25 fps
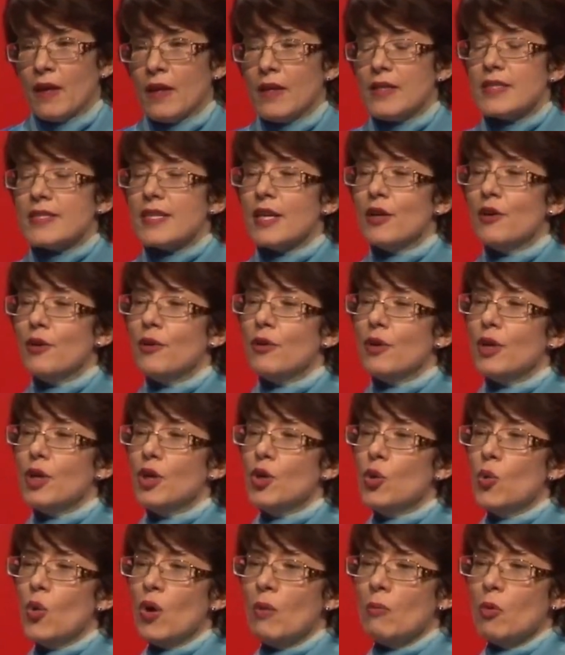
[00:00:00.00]
So
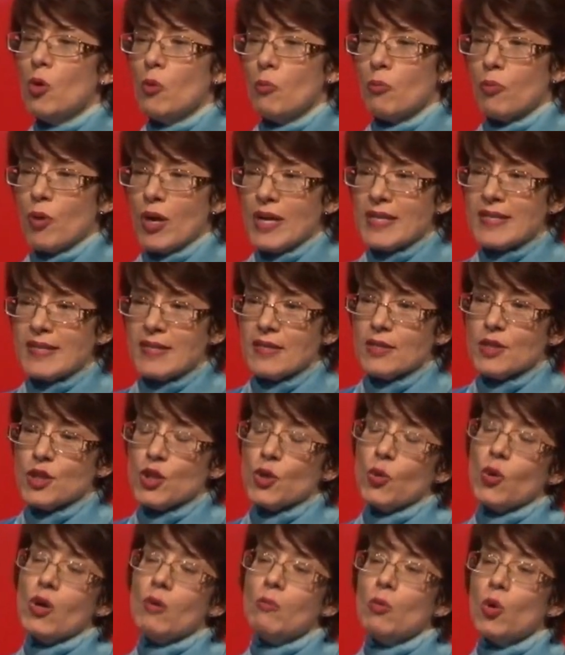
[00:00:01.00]
you are more present,
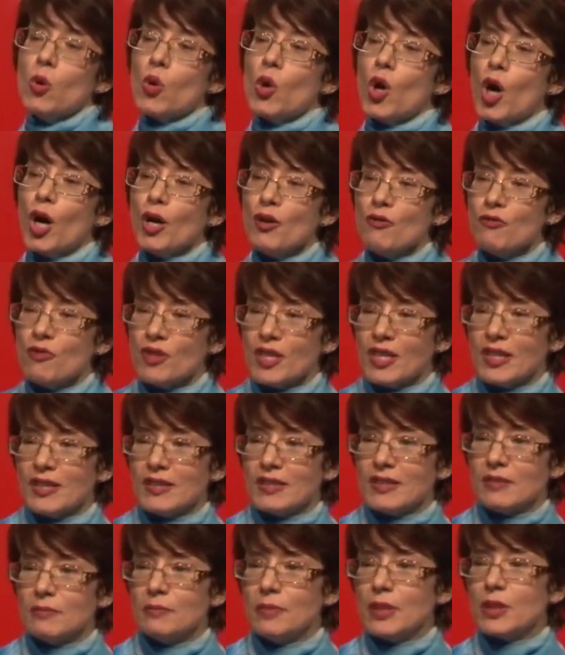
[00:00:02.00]
you are more confident
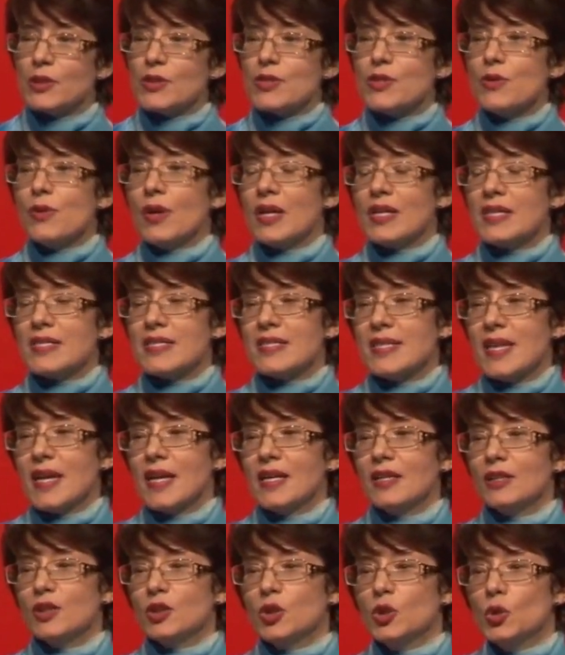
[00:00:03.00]
because you
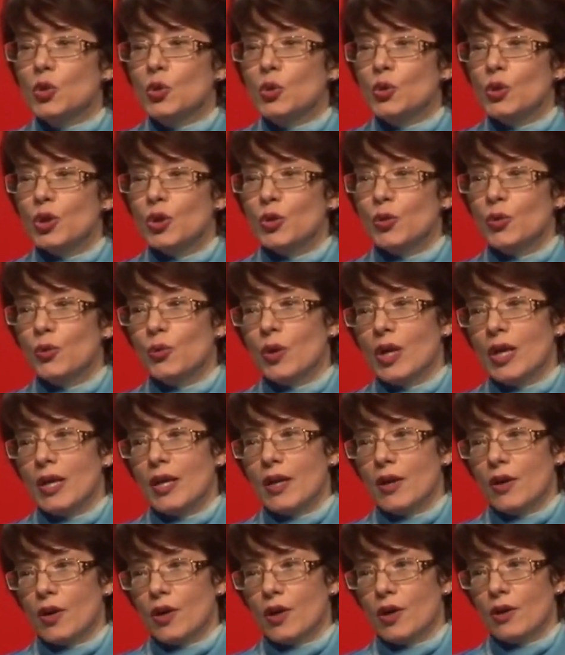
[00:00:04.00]
understand who you really
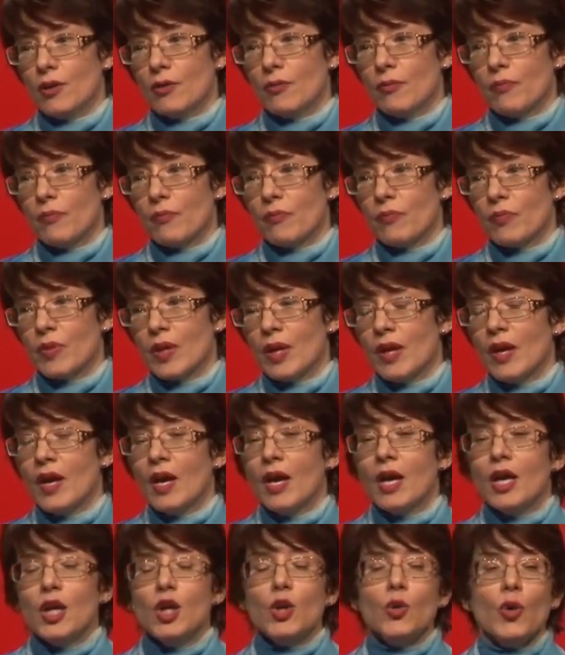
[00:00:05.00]
are.
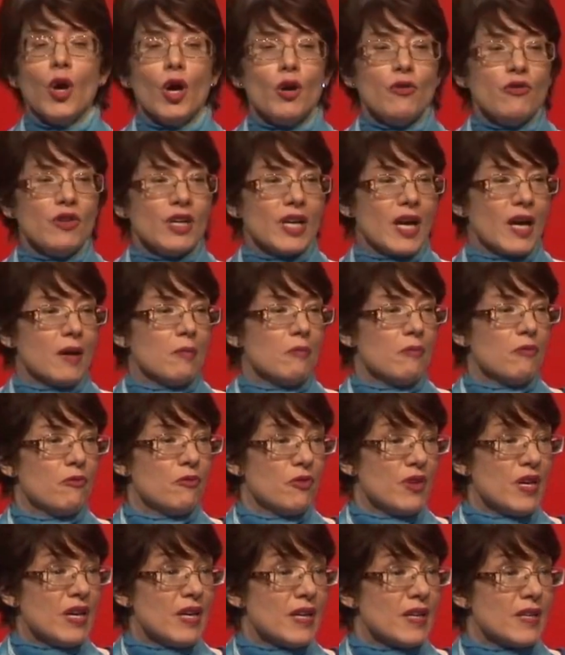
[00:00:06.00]
You overcome
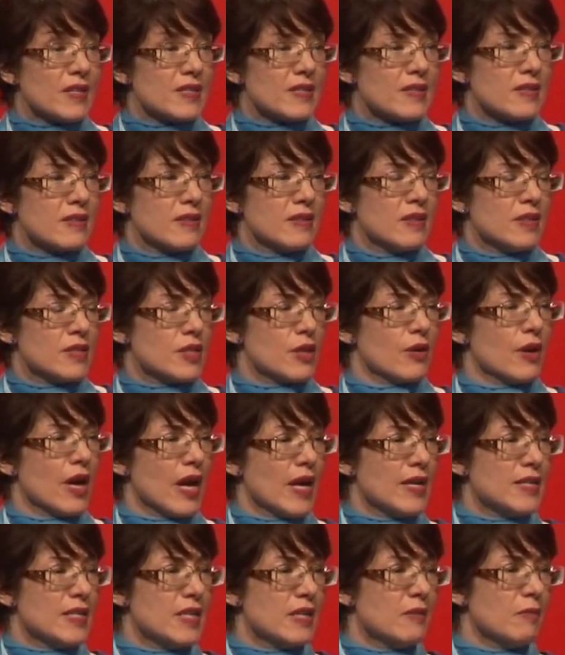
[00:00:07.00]
fears. So
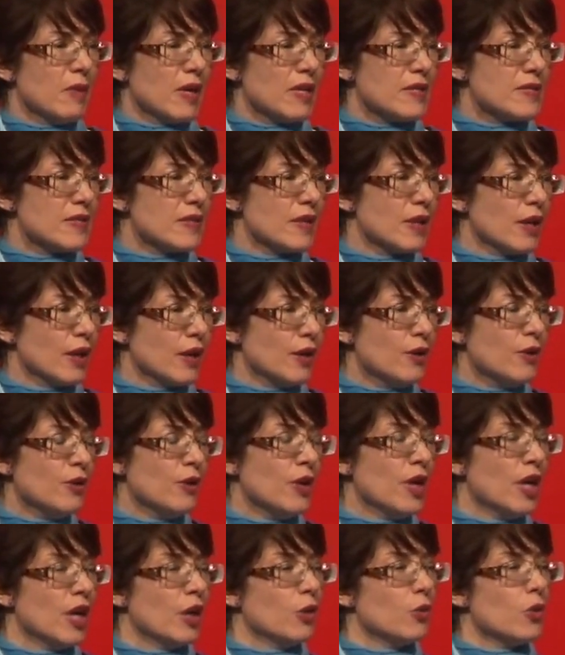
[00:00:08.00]
18 months ago,
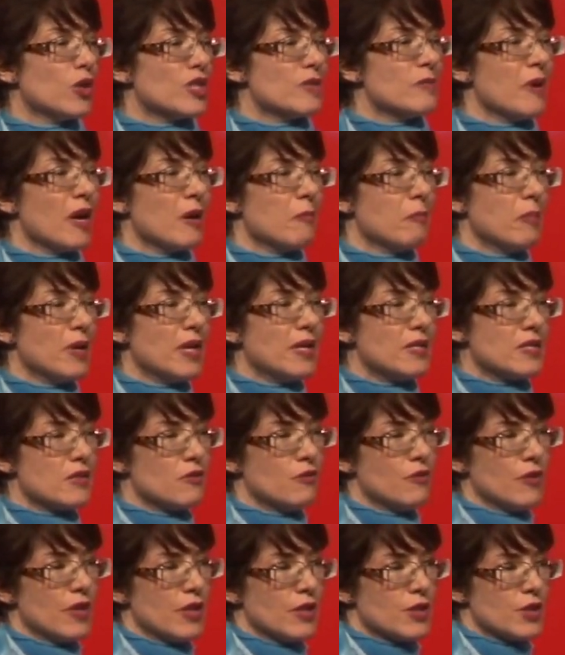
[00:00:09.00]
it was my biggest
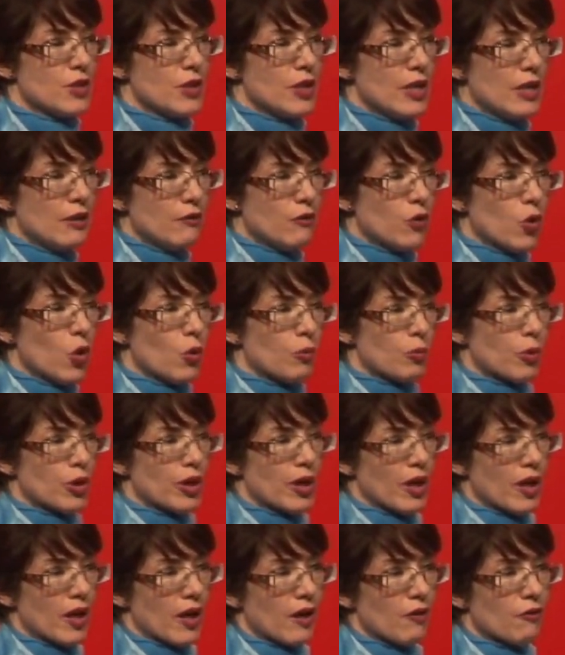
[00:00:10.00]
fear to leave corporate
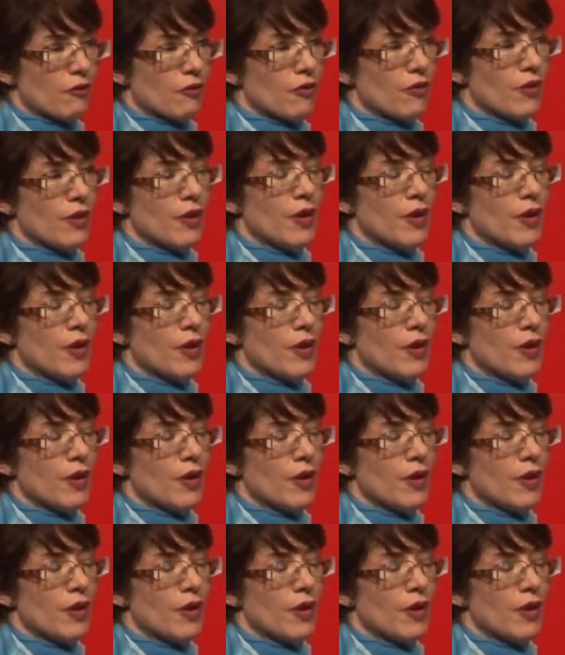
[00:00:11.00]
life.